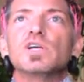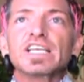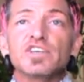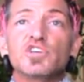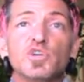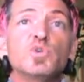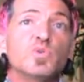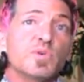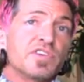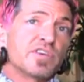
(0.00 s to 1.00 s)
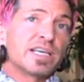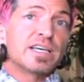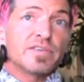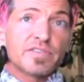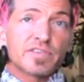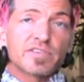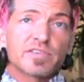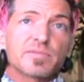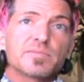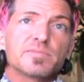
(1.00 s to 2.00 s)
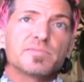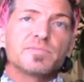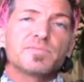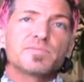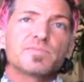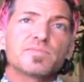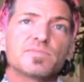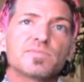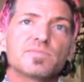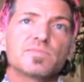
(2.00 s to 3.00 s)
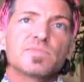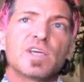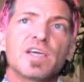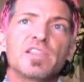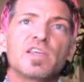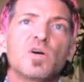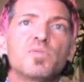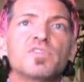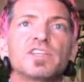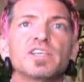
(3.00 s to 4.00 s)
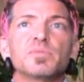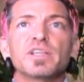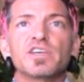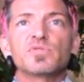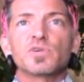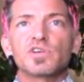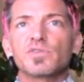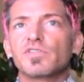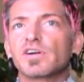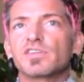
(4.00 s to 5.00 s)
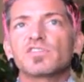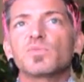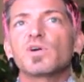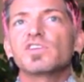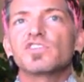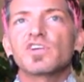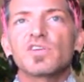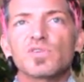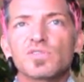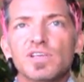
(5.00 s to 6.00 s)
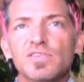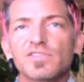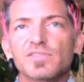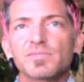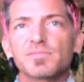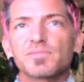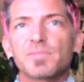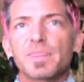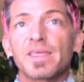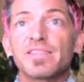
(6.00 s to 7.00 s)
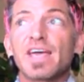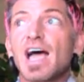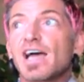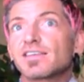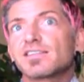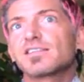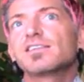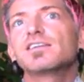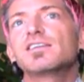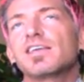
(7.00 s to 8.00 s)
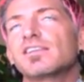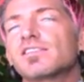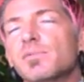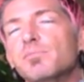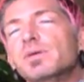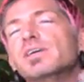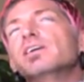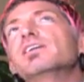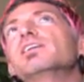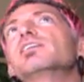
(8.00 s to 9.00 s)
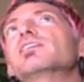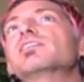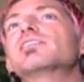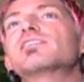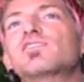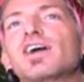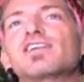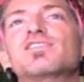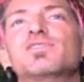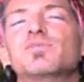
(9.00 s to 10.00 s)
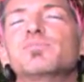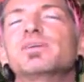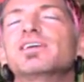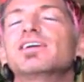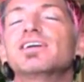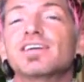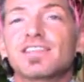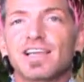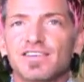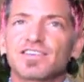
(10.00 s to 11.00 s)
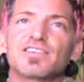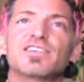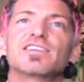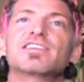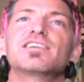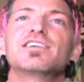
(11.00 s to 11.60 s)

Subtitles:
in tune with your gifts, and then hopefully in a place where you find some way to share those gifts. And that's the big gratitude, the big thanksgiving,